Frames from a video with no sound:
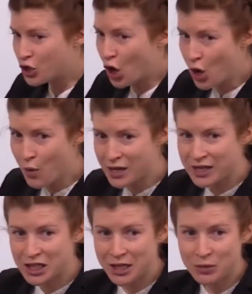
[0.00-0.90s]
do you know what
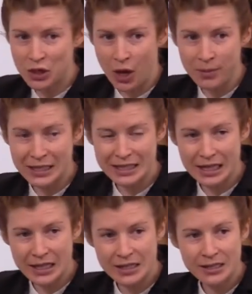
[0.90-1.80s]
an Egyptian
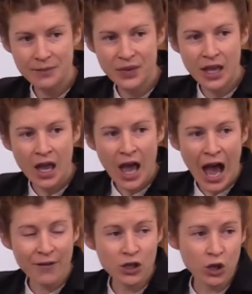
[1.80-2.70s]
obelisk is?
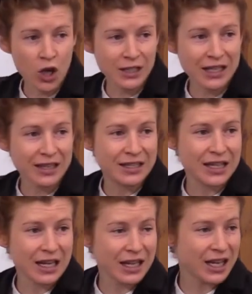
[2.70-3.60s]
Have you looked at the
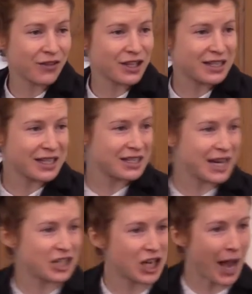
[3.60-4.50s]
ceiling of the
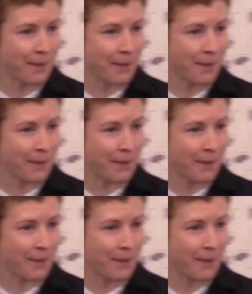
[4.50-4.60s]
Sistine